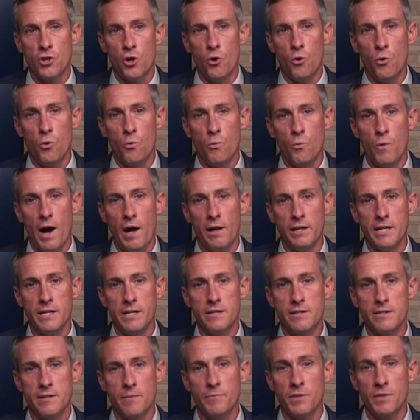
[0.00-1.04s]
So while
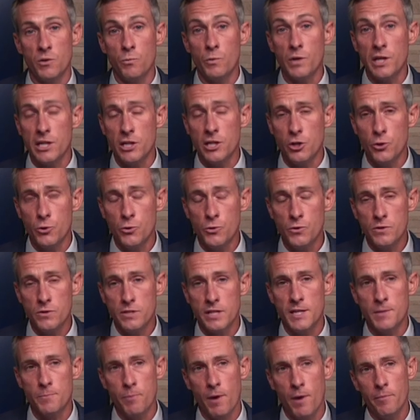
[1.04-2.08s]
it is something we
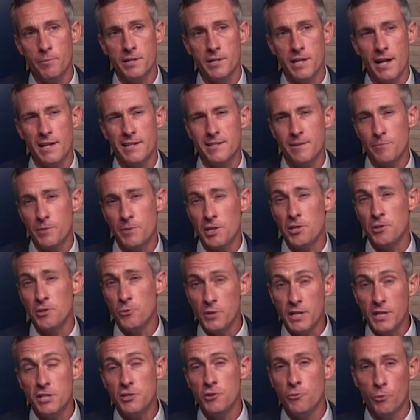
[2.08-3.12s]
use, it's probably not something
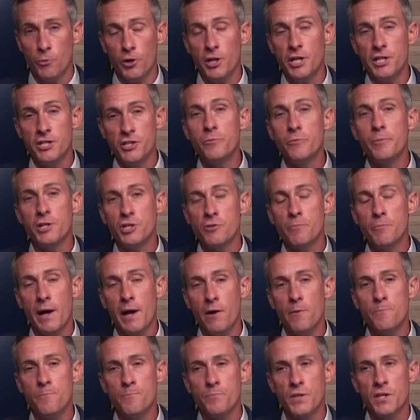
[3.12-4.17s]
you need to worry too much
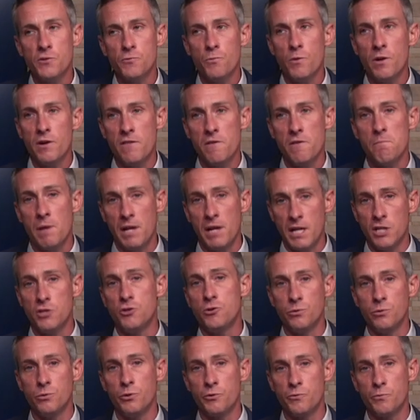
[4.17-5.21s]
about. It's one of the
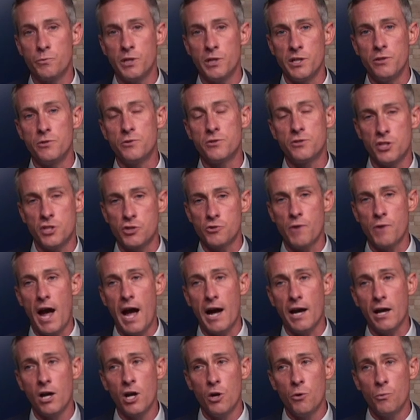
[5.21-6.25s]
many tools we use to
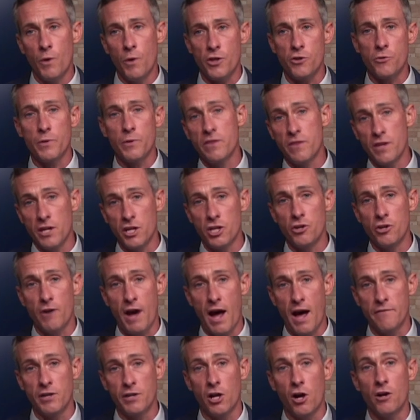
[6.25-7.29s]
track whether we think
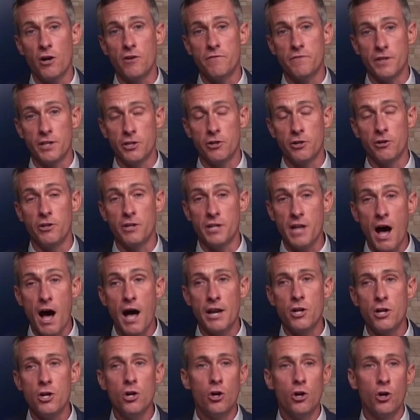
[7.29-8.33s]
you're having heart failure or
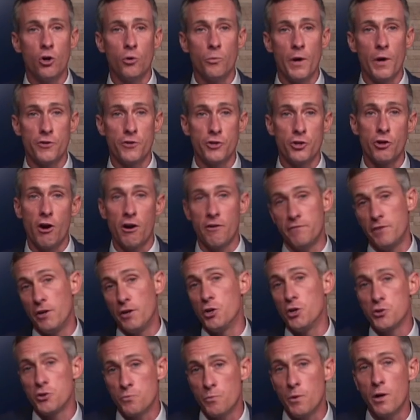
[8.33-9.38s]
not, or whether your heart
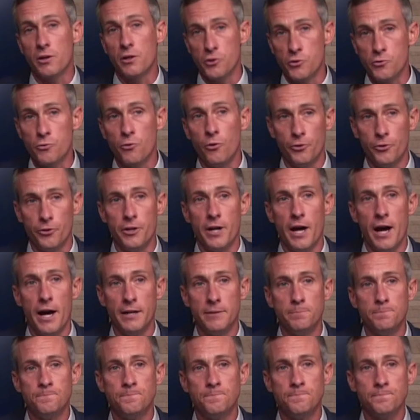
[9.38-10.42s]
failure is well controlled or
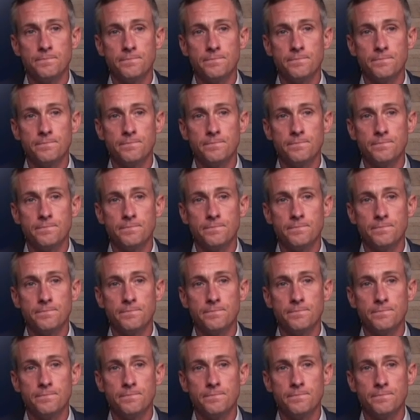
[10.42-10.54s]
not.